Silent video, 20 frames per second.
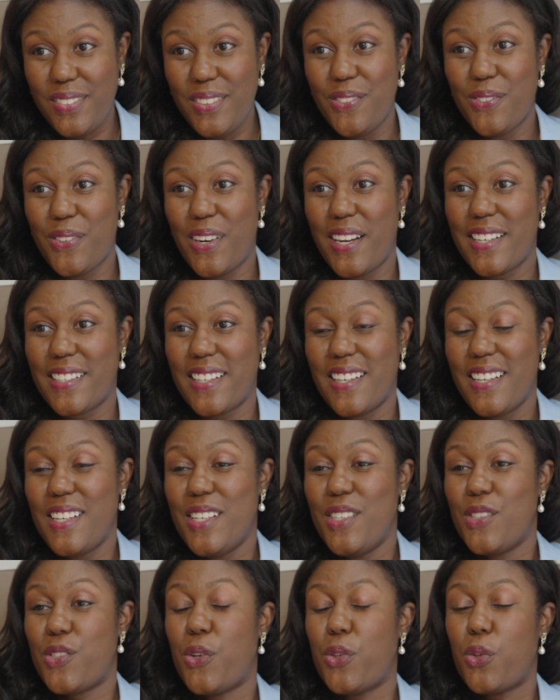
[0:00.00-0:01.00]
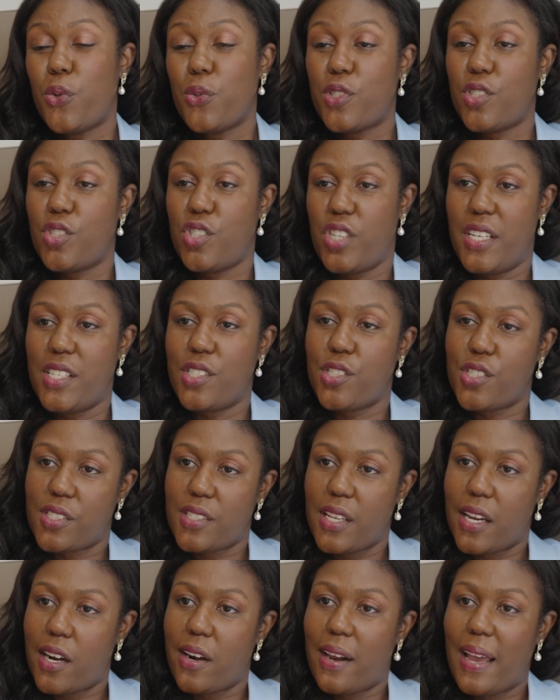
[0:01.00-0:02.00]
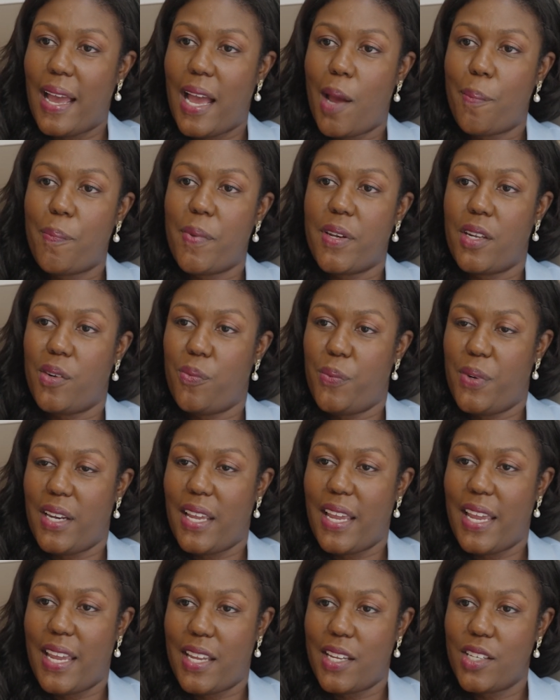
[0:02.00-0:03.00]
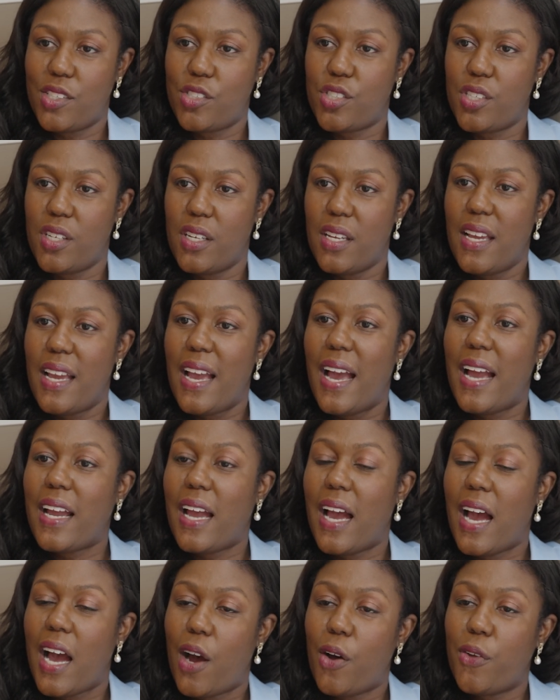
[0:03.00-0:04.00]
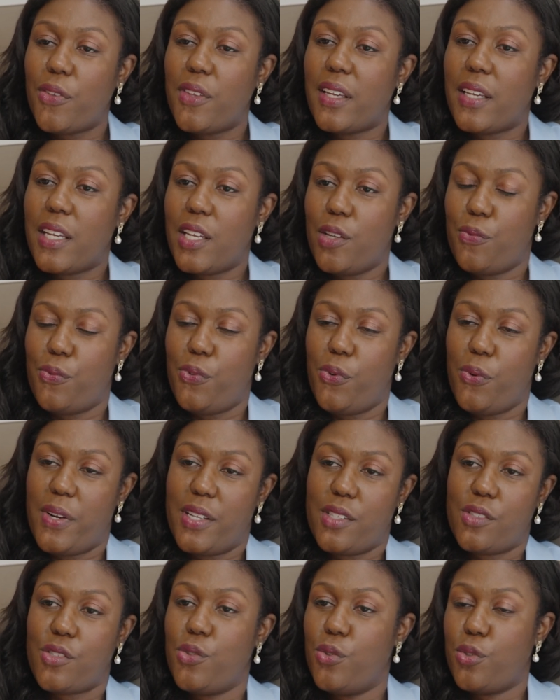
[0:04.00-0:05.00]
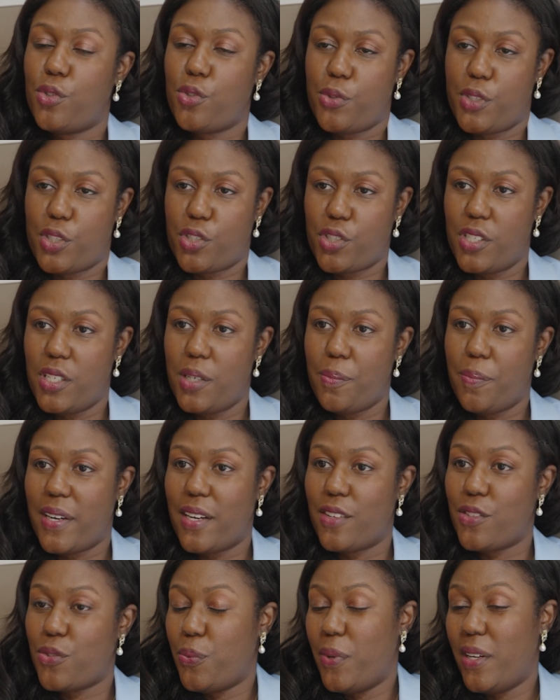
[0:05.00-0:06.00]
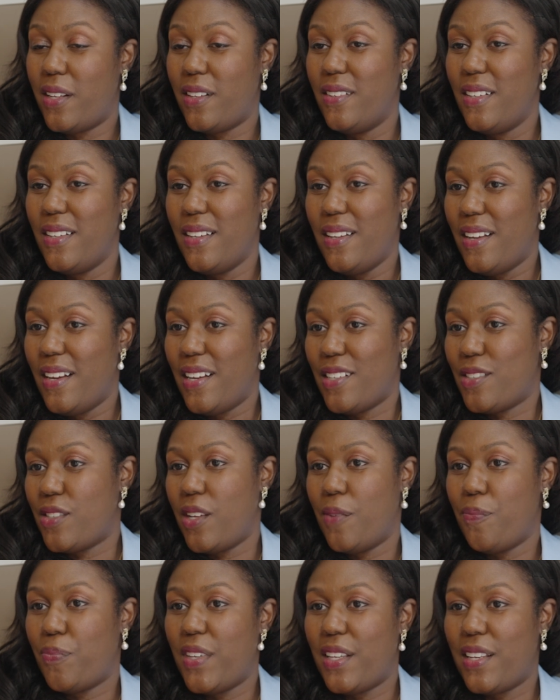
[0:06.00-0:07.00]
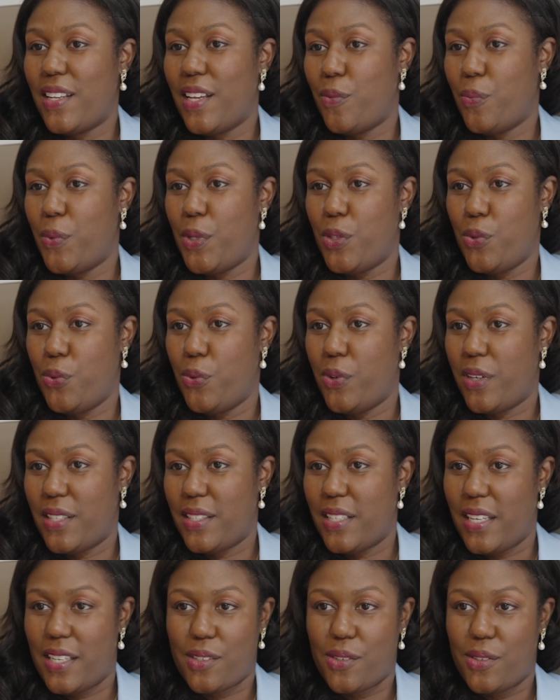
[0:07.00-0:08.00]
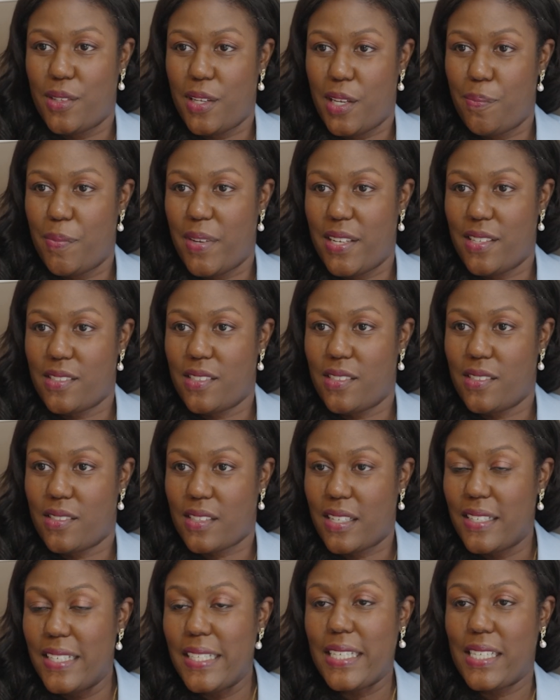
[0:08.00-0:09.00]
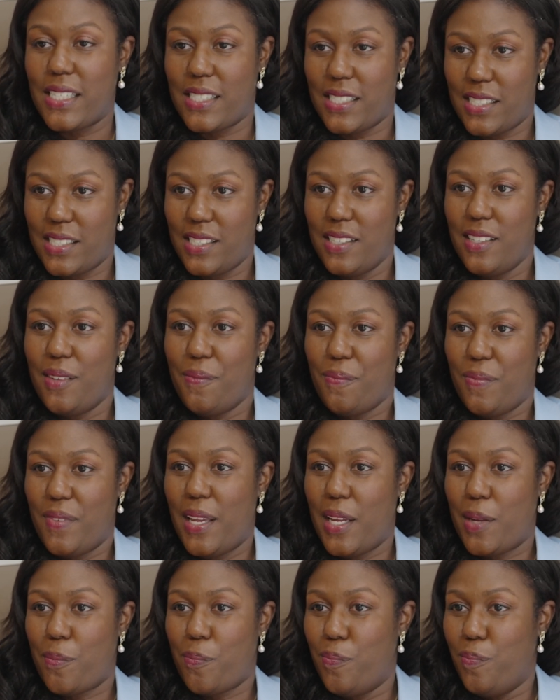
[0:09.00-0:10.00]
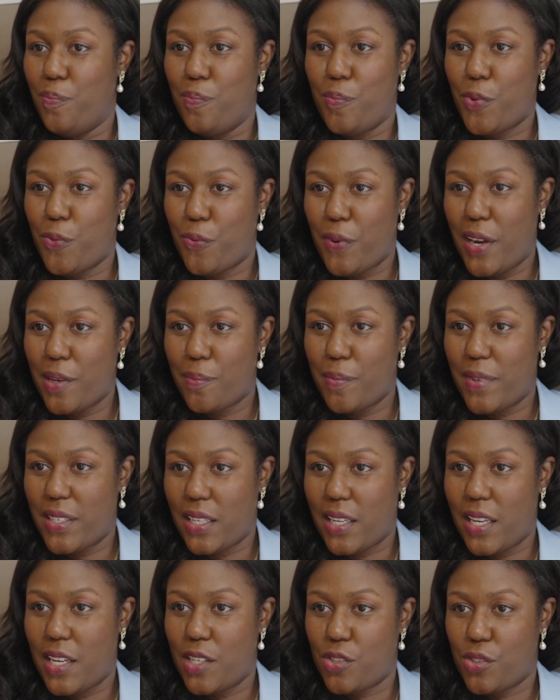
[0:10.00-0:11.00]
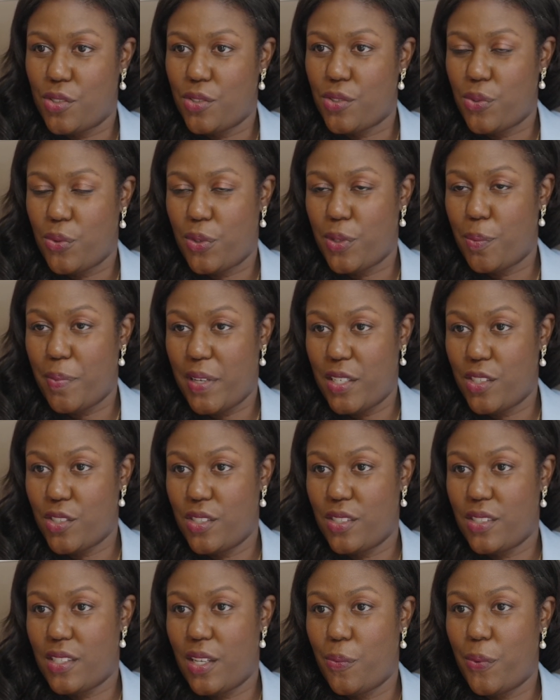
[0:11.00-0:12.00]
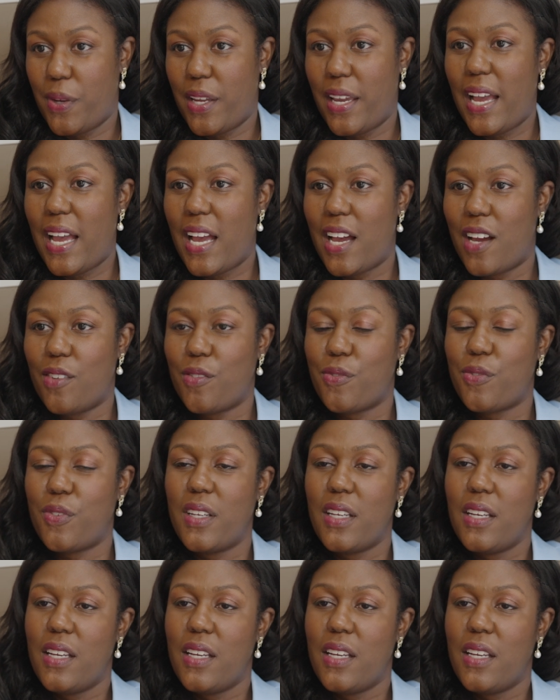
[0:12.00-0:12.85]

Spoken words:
right? So those changes are happening with age and how they influence nutrition, but as well as something that we do on a day-to-day basis clinically, like provide medications to other patients that we have.